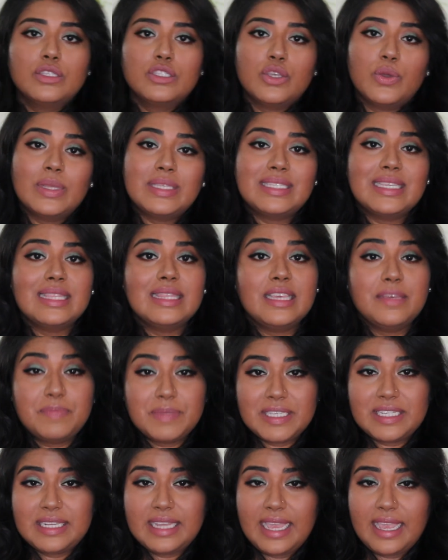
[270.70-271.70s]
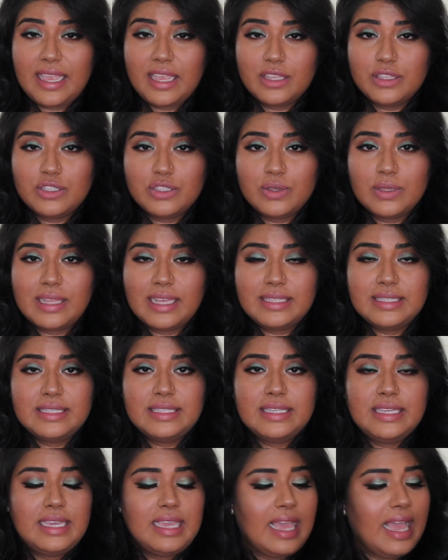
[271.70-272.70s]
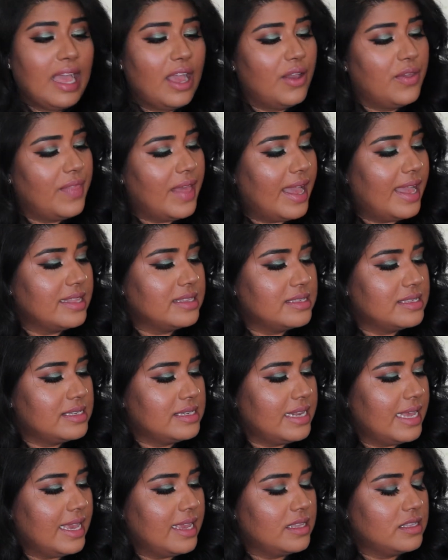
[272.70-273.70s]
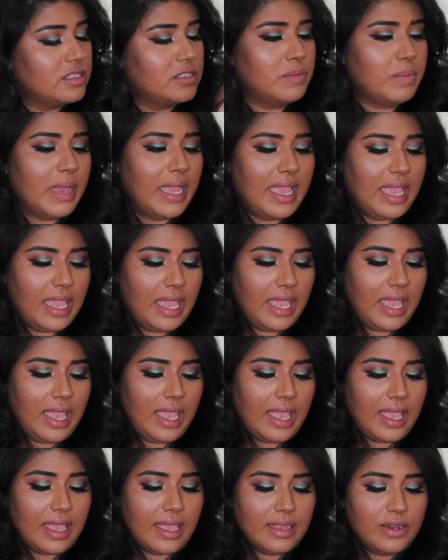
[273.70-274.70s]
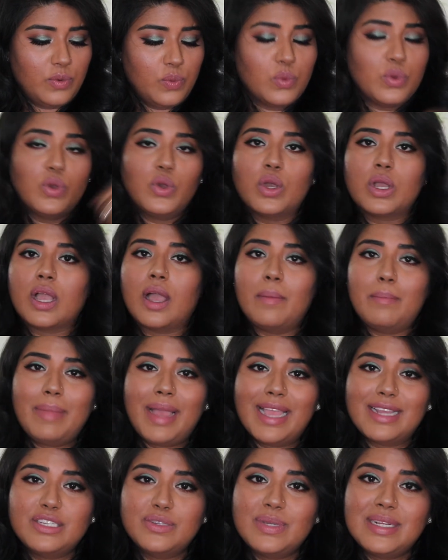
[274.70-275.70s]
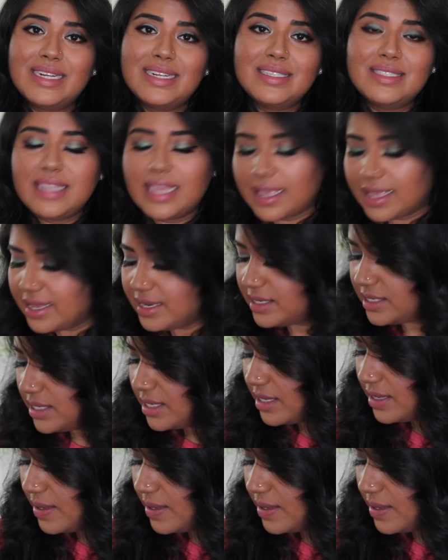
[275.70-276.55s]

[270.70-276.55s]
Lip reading: So it's a lip stain, so let's see how that stains my hand. We'll come back to it in a second.